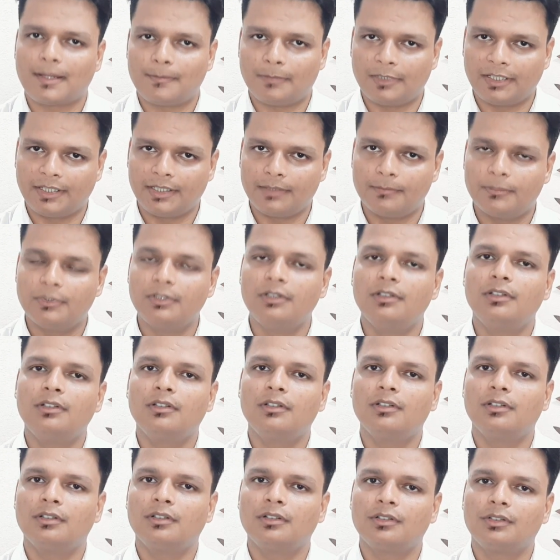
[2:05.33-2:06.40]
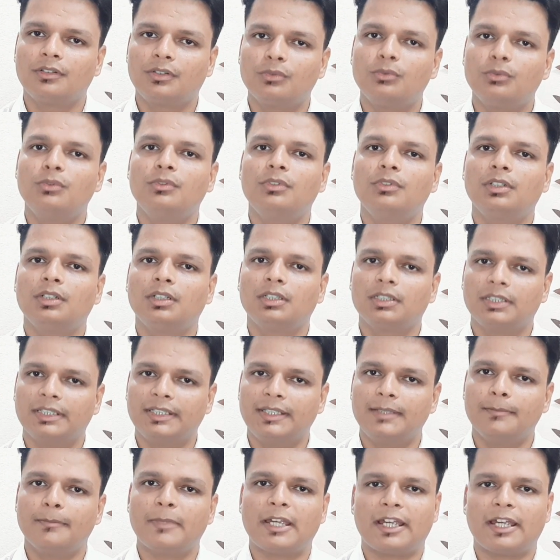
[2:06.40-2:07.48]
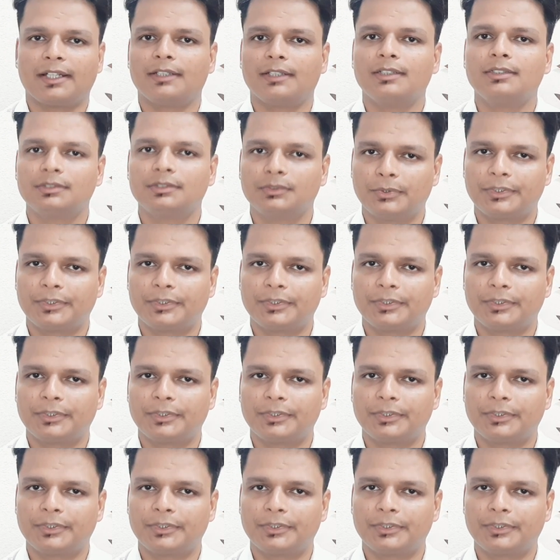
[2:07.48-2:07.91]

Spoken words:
applicable to the bank.